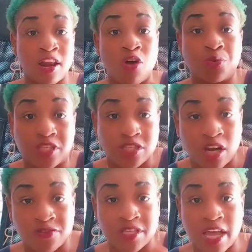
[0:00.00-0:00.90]
Along with this
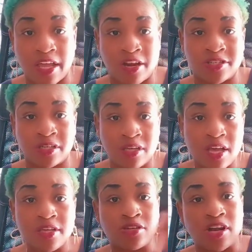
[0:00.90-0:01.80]
earth sign energy.
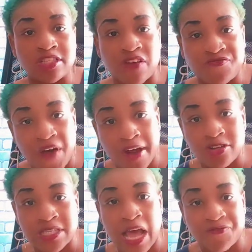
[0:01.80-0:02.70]
So there's a fire
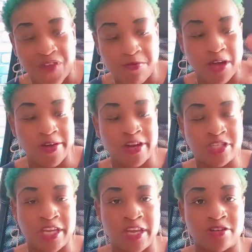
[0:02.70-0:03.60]
sign female
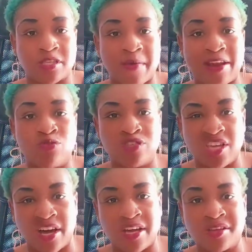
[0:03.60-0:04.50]
energy here, somebody who's
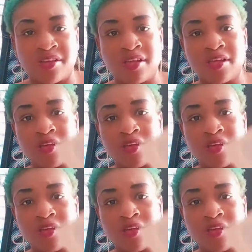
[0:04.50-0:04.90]
young,